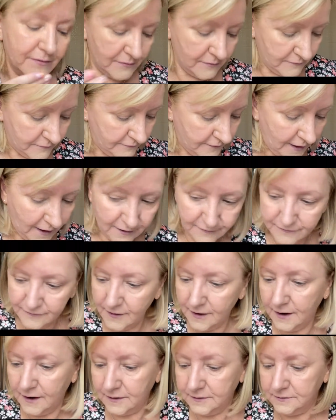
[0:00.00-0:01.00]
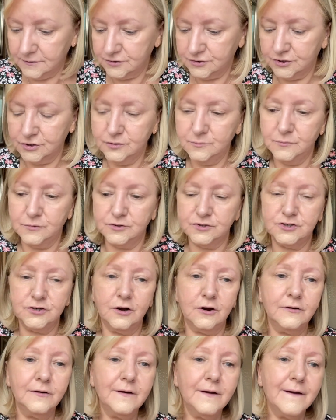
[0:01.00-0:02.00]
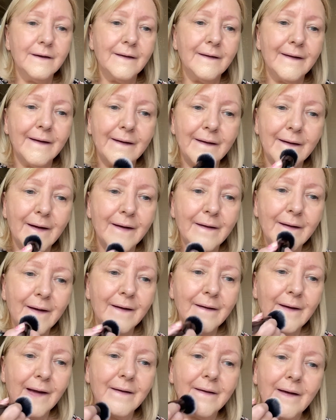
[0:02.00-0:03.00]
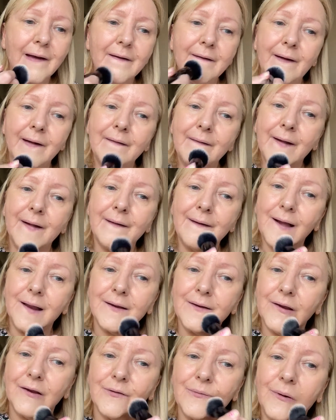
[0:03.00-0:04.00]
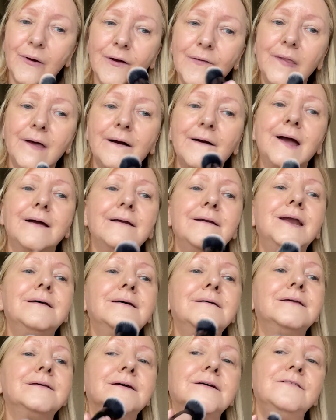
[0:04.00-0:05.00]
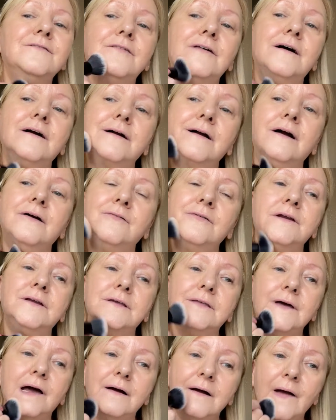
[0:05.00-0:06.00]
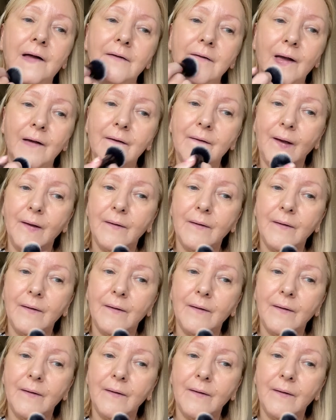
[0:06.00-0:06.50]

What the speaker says: far, far too much on. Let me just work that in, see if I can get rid of that.